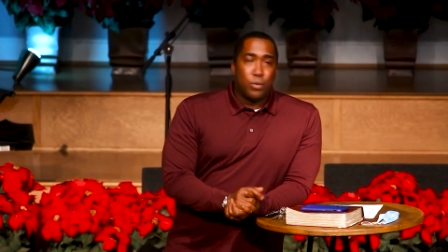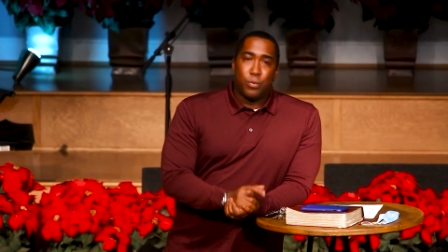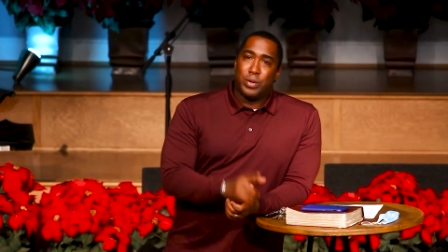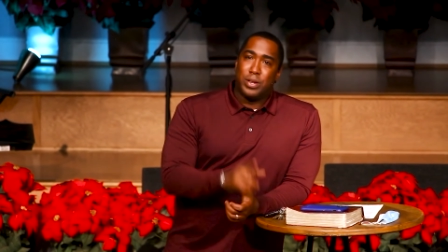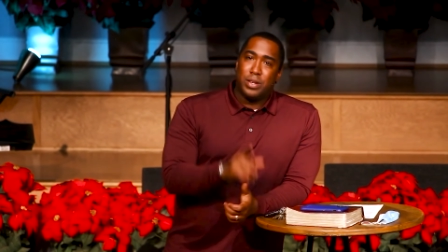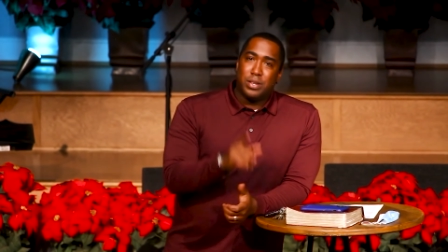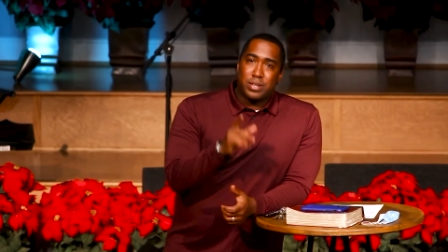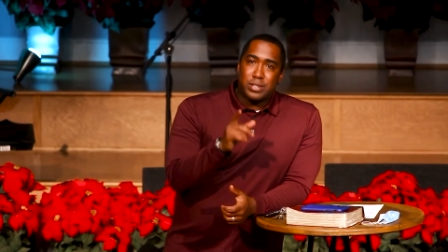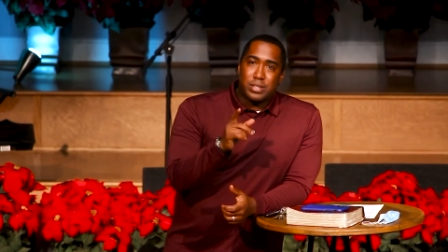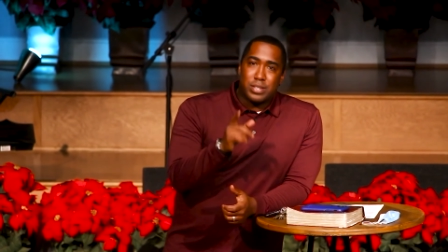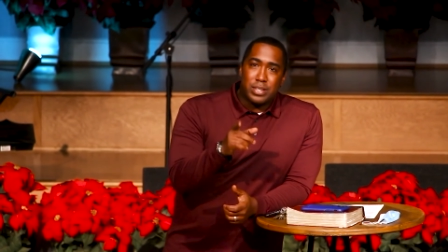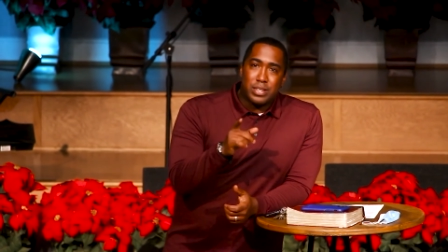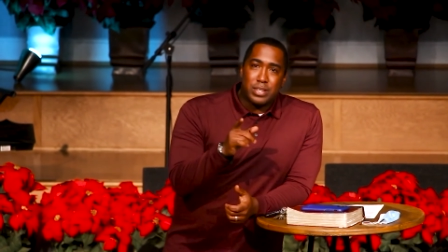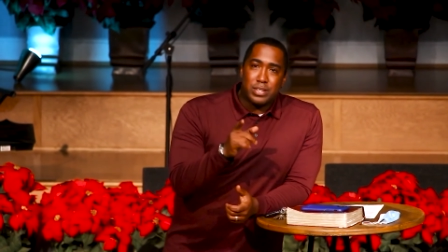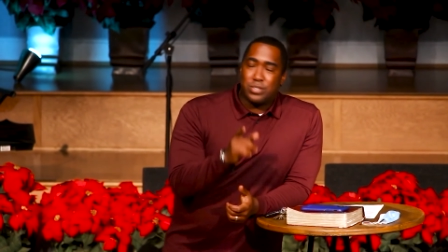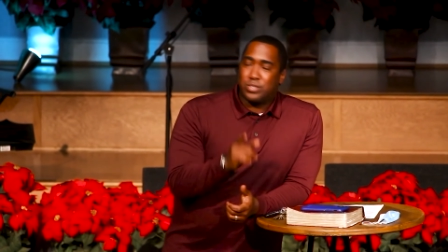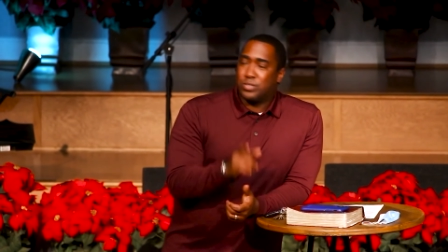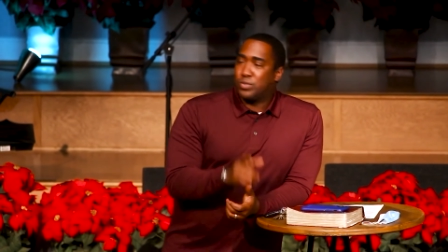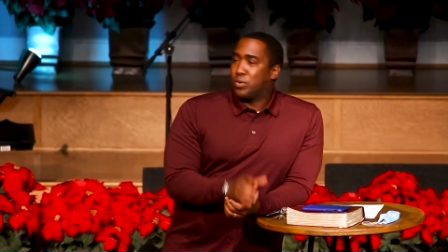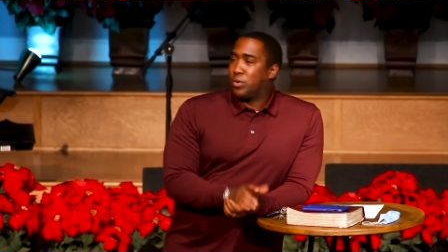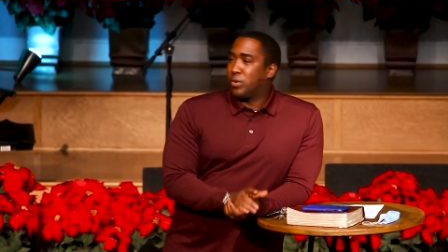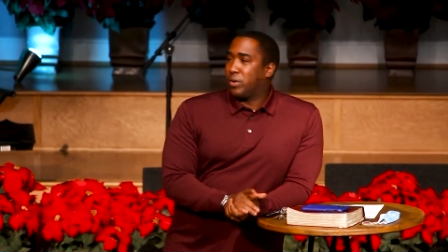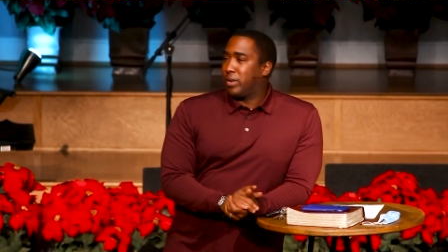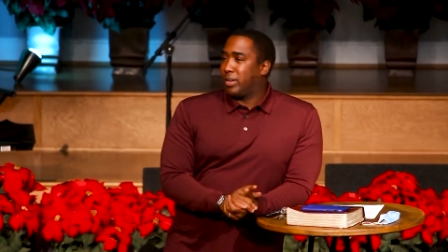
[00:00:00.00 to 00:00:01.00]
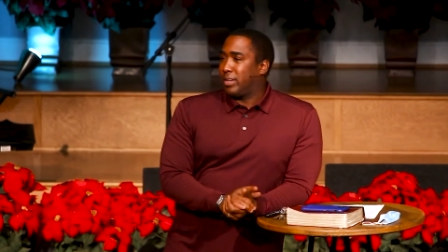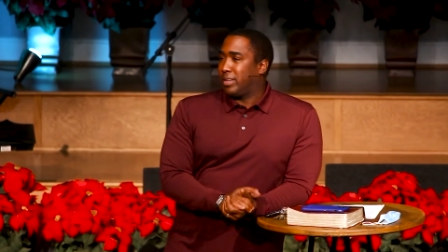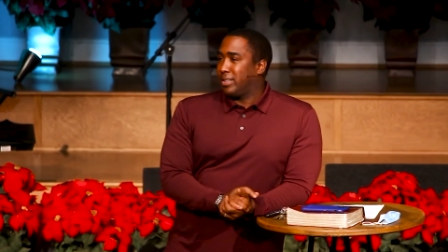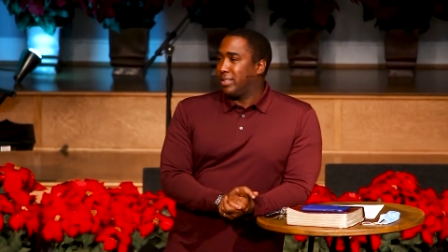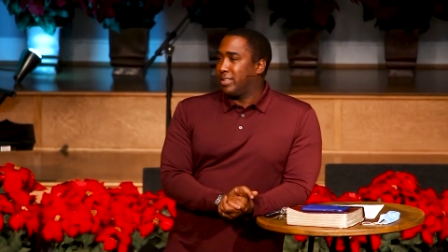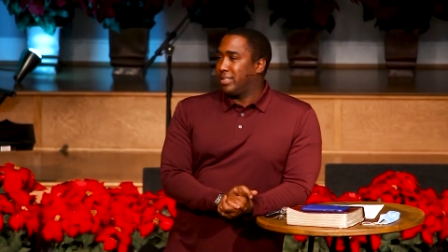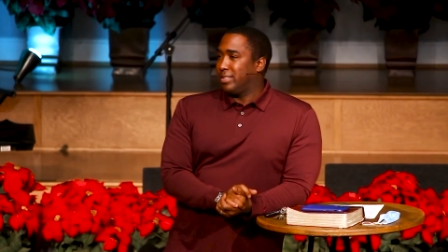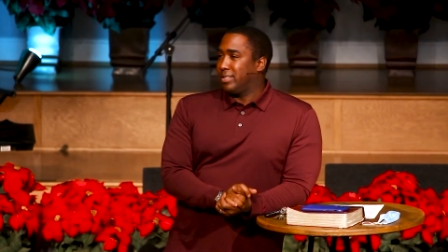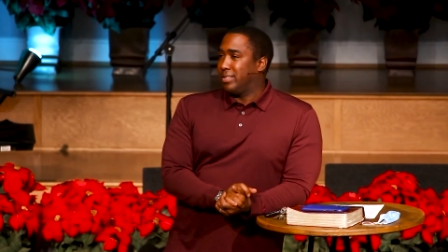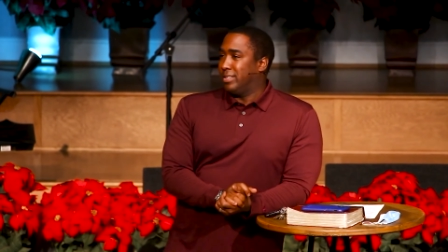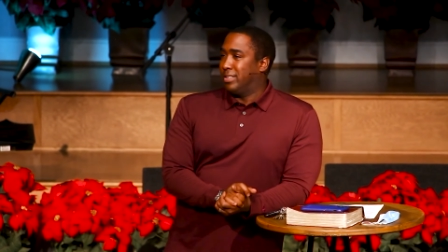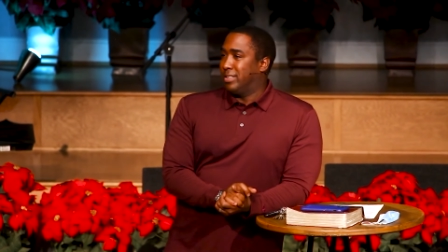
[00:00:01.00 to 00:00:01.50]
We look to this story
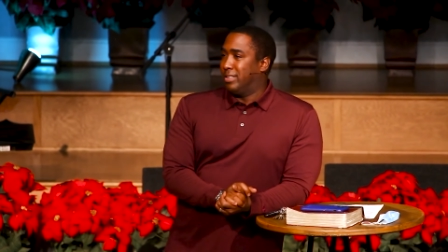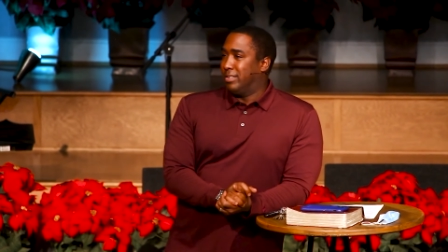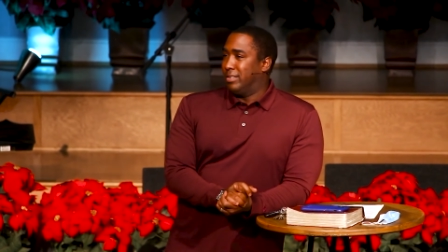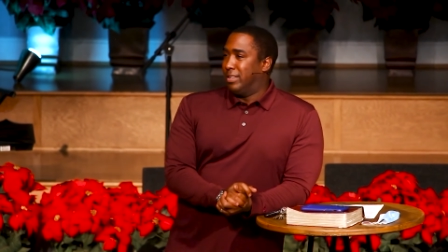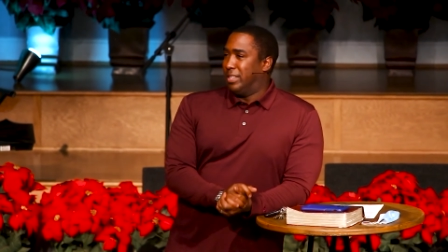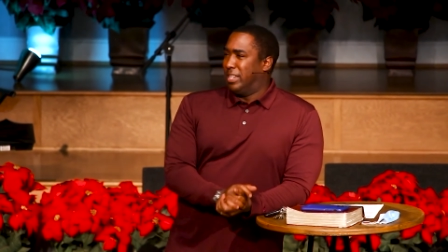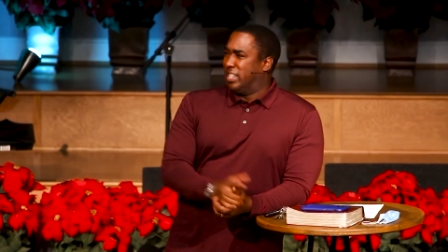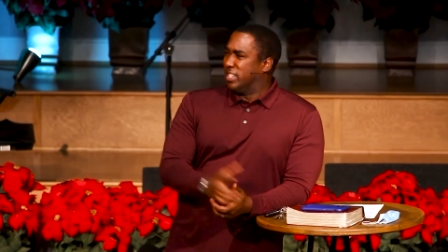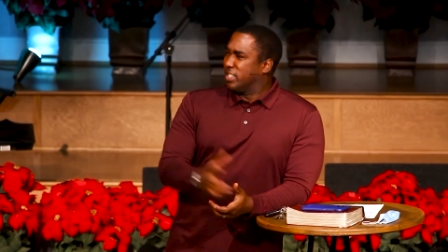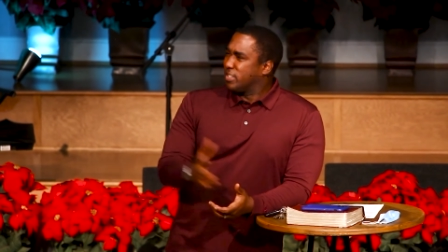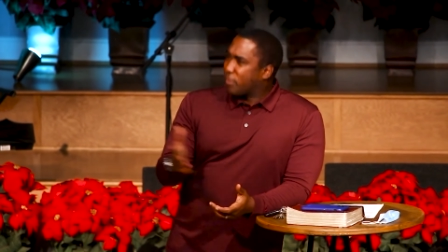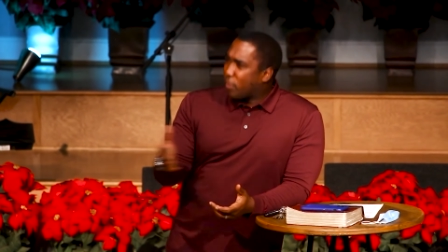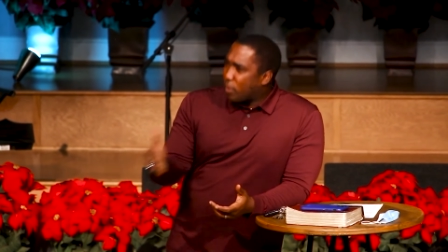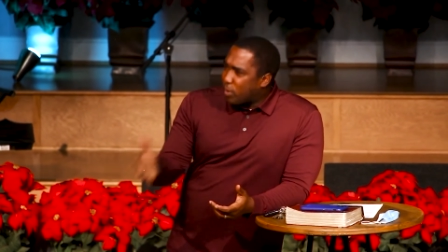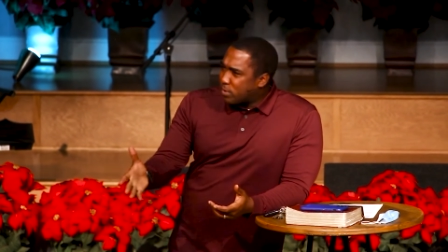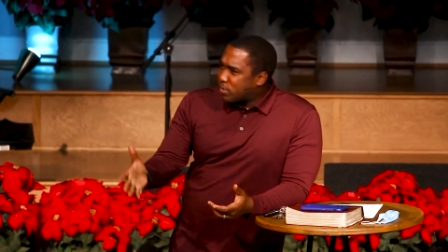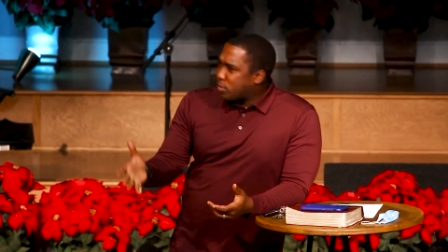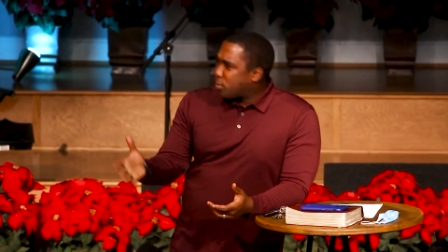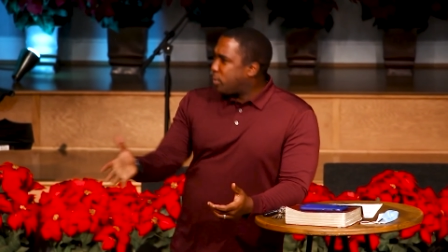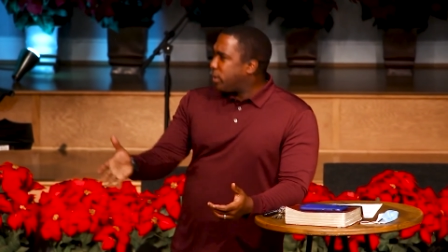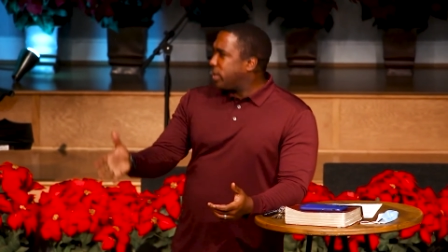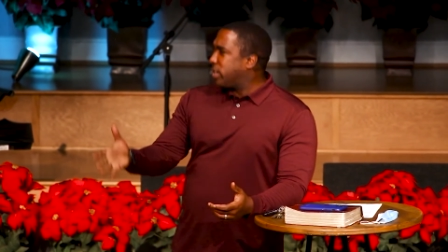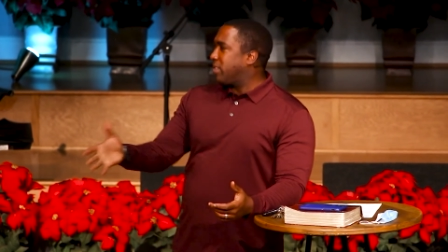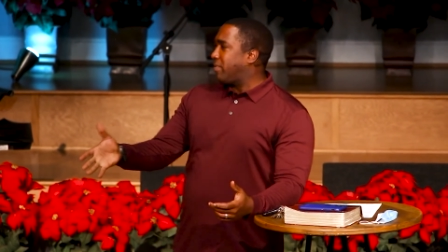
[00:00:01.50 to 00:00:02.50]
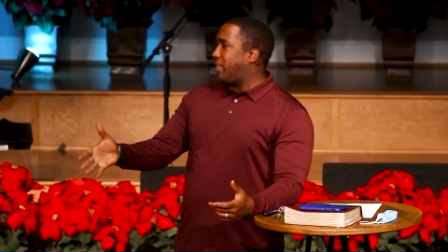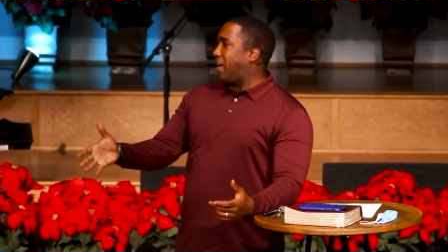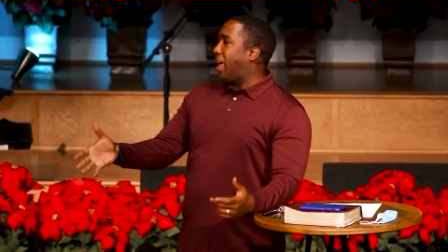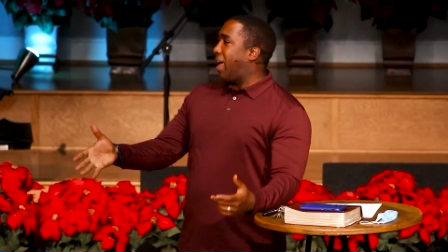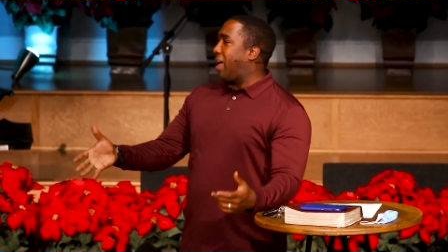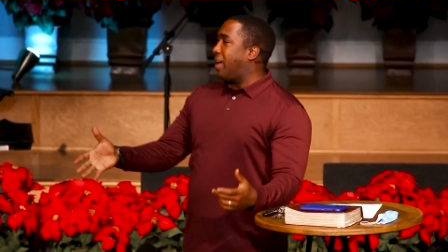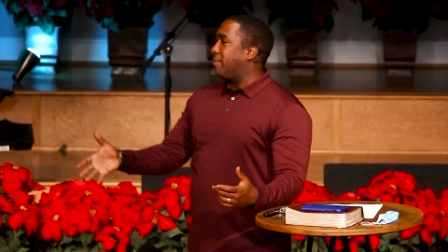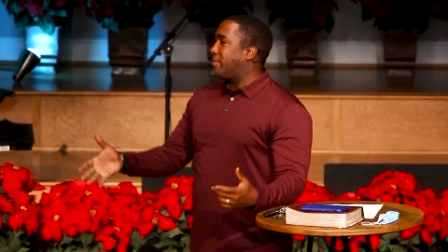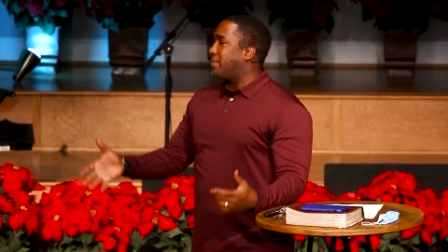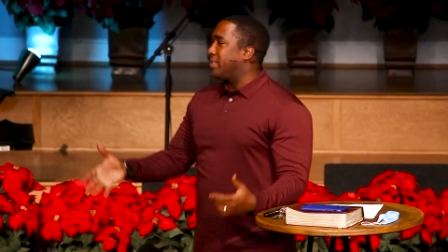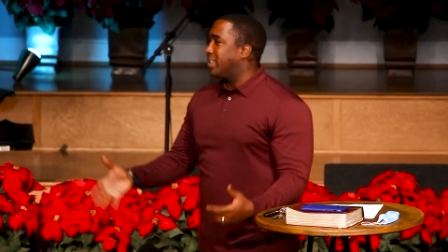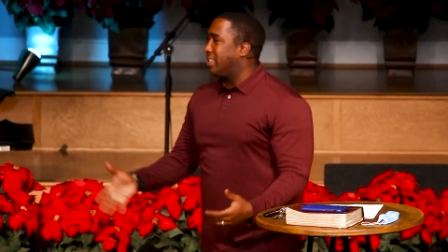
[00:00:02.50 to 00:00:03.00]
in this first week of
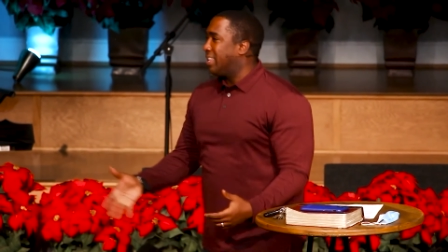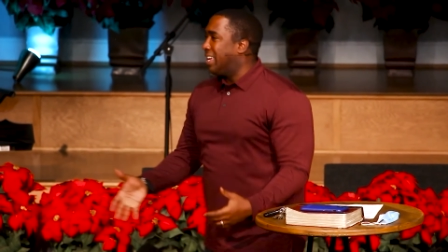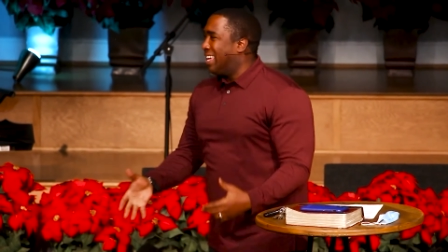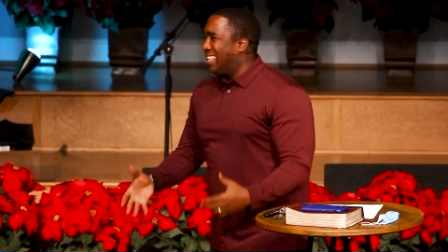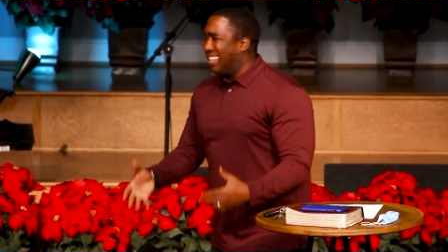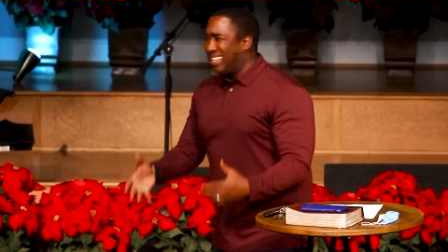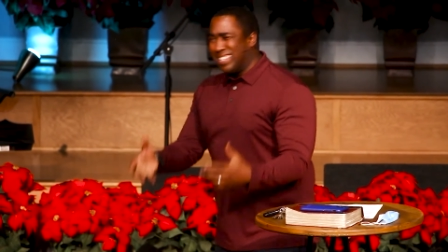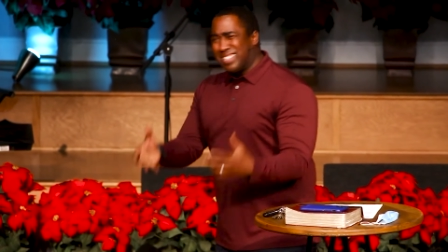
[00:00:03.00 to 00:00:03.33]
Advent,